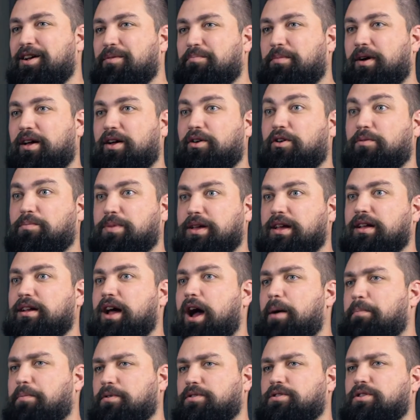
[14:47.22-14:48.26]
but it would be an
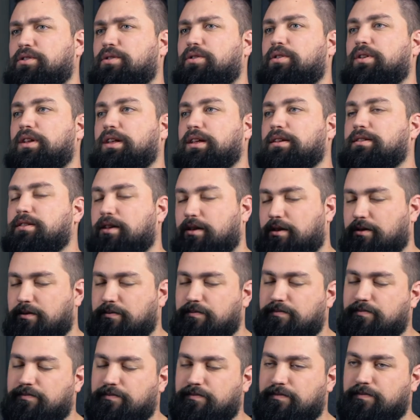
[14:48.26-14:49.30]
opportunity to
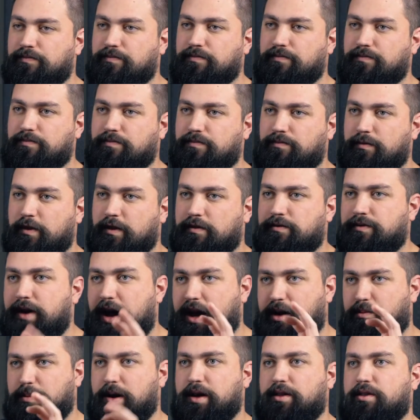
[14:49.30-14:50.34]

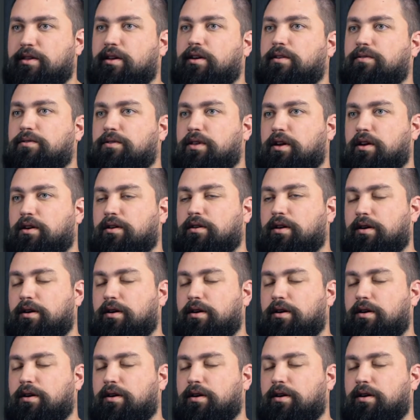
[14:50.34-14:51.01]
find myself there